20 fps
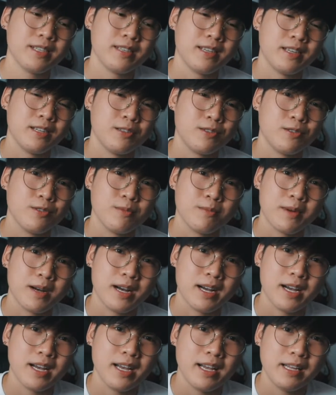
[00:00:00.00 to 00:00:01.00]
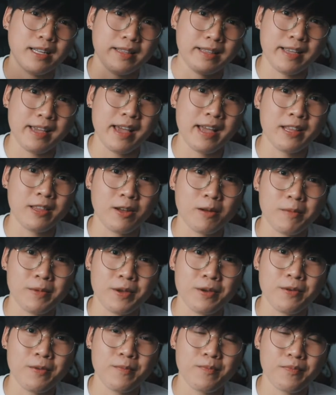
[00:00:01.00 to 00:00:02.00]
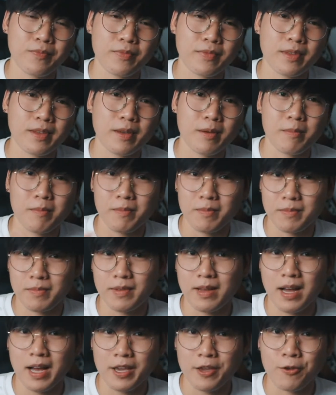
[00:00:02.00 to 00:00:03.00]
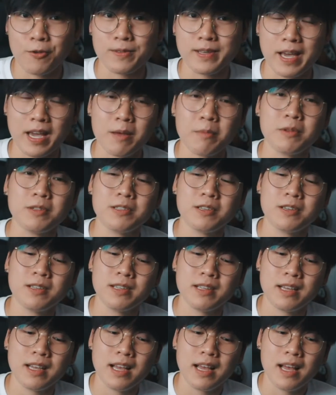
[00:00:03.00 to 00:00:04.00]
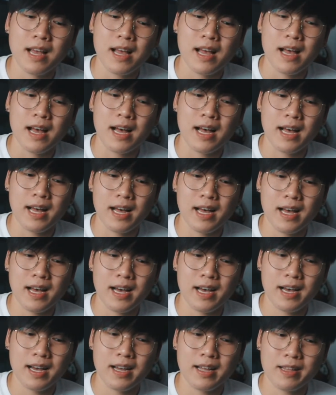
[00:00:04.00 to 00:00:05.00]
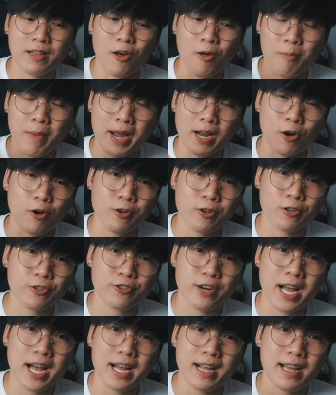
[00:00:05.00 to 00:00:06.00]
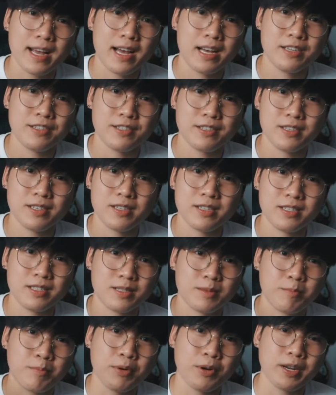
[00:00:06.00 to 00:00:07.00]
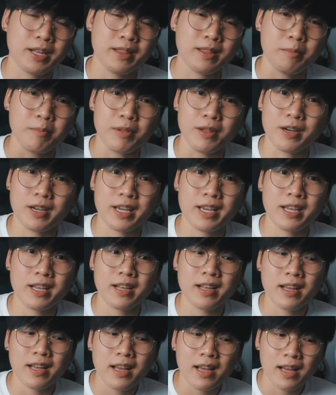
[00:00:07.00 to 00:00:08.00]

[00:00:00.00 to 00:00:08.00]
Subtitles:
into my DAW. I use Ableton, and on my audio track I just put in the plugin.